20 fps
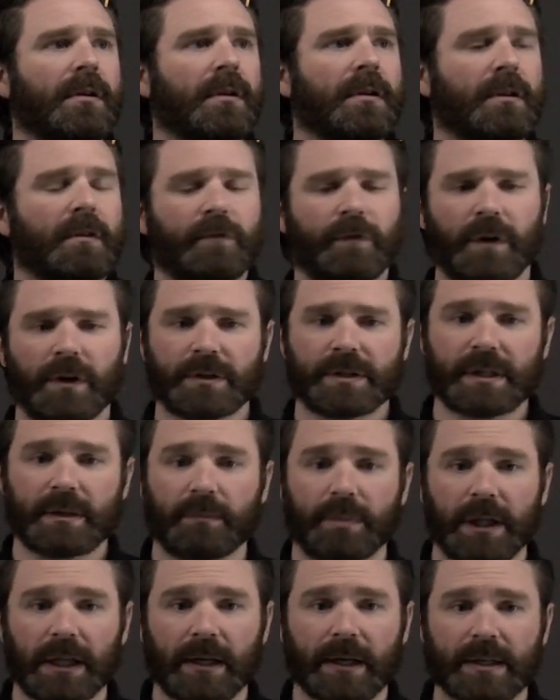false
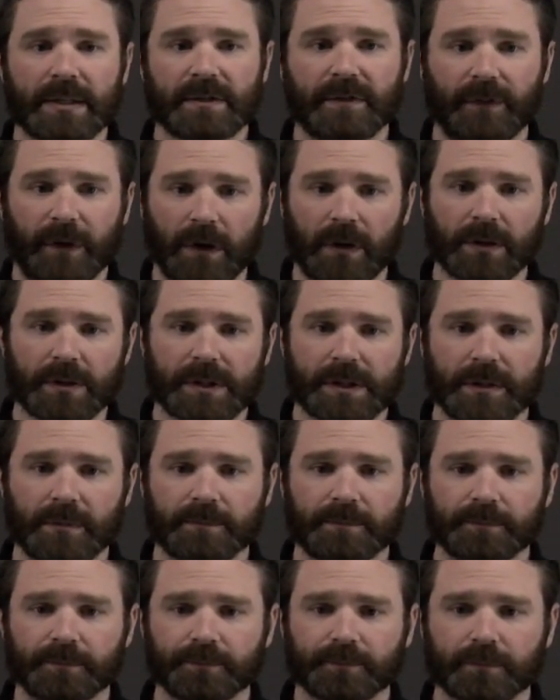implies false.
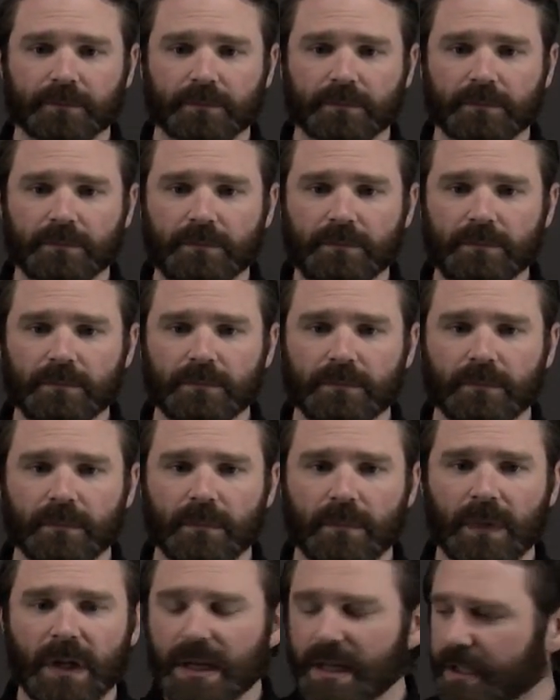
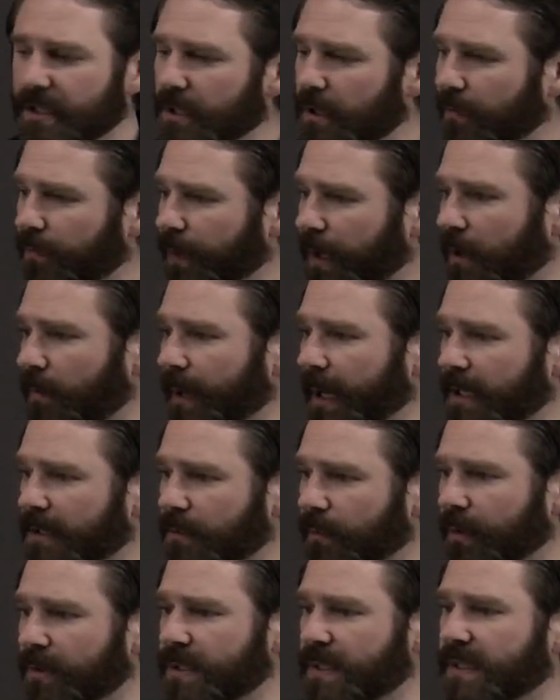So if we go back to
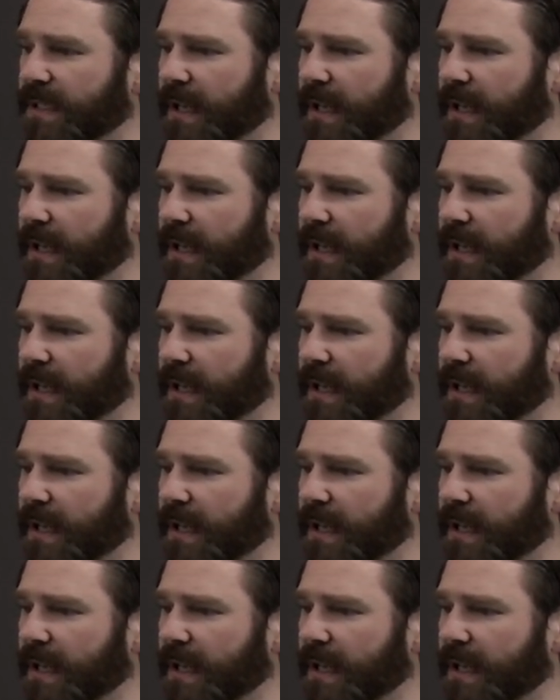Rosen's